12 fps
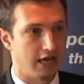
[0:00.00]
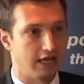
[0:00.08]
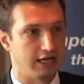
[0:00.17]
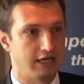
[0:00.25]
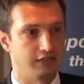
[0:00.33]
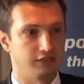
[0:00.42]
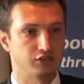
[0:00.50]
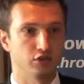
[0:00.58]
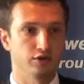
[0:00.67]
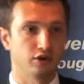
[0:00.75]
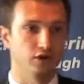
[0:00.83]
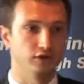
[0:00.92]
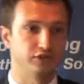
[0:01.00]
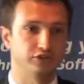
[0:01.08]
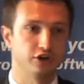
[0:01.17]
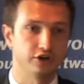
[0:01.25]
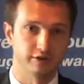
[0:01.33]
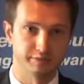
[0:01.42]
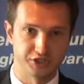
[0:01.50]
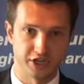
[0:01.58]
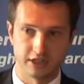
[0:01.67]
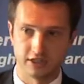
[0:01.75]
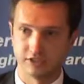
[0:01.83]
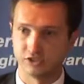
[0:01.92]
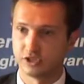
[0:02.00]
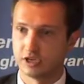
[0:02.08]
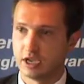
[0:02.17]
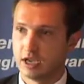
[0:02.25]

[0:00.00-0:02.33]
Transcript: a so-called startup challenge